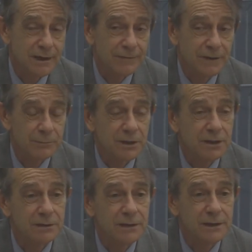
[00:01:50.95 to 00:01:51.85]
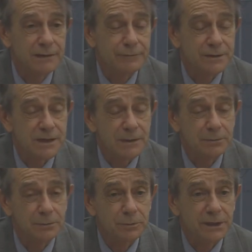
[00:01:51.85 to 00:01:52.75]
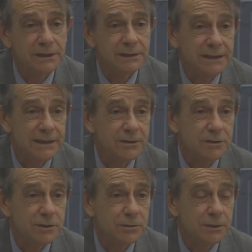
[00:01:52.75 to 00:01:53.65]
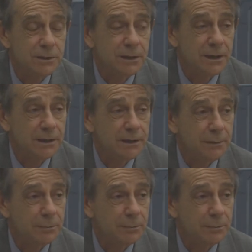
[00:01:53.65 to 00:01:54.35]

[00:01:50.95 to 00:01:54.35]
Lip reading: if I'm bringing, for example, bringing LEAN to a